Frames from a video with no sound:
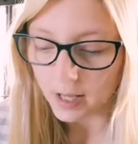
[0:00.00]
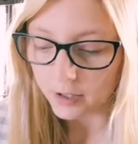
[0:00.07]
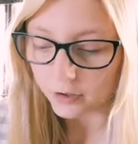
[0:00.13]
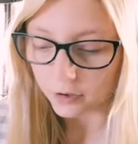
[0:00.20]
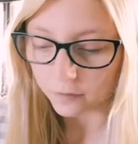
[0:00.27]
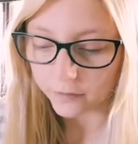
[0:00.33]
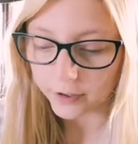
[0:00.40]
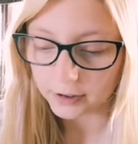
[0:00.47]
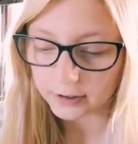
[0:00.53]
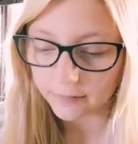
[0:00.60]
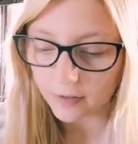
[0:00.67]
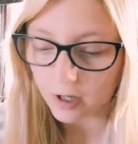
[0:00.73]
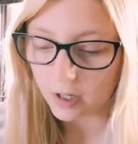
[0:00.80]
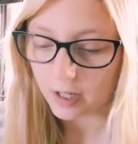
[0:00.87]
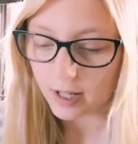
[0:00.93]
So first of
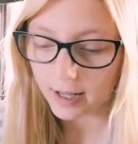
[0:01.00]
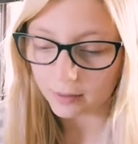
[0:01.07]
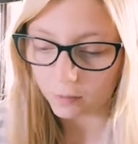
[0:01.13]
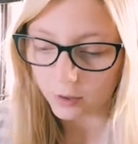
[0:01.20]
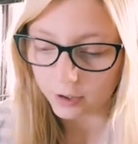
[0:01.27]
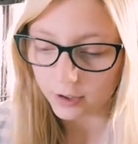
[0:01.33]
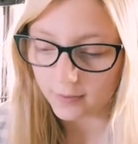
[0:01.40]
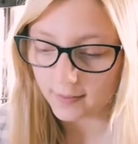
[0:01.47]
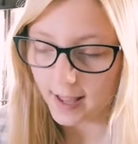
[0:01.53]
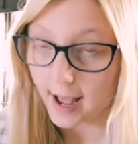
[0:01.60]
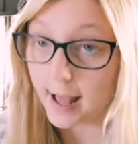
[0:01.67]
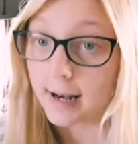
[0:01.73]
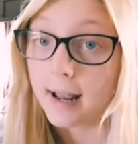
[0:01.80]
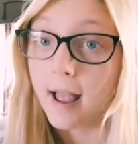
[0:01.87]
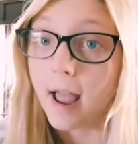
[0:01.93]
all, I ordered
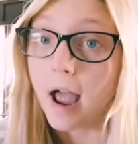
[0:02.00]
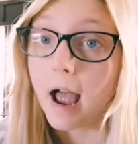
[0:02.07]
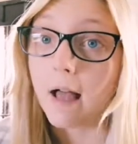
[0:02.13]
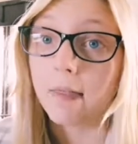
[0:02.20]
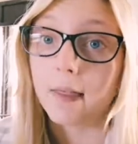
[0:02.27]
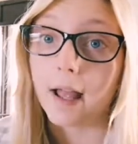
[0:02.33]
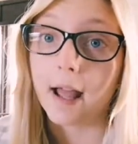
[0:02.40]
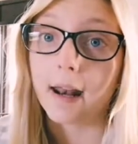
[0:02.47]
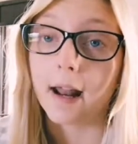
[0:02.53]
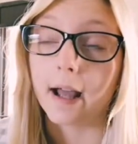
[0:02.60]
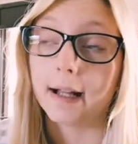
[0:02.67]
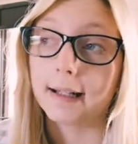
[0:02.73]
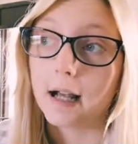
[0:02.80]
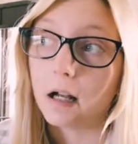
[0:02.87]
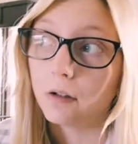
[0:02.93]
that, and then
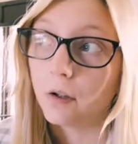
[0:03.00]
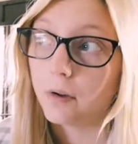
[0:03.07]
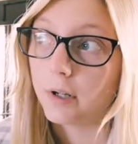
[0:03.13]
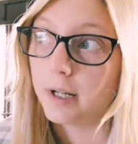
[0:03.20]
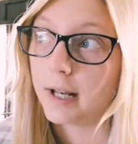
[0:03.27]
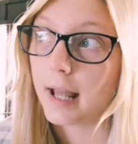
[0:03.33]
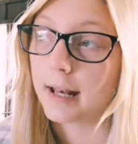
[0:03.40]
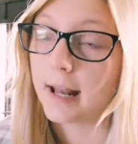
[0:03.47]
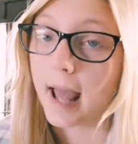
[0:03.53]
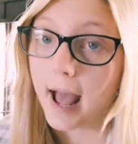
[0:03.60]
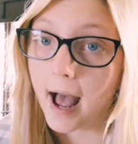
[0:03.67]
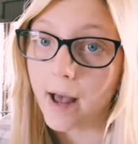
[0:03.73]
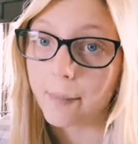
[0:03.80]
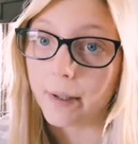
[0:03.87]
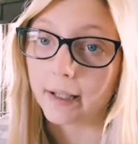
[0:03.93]
I downloaded an app.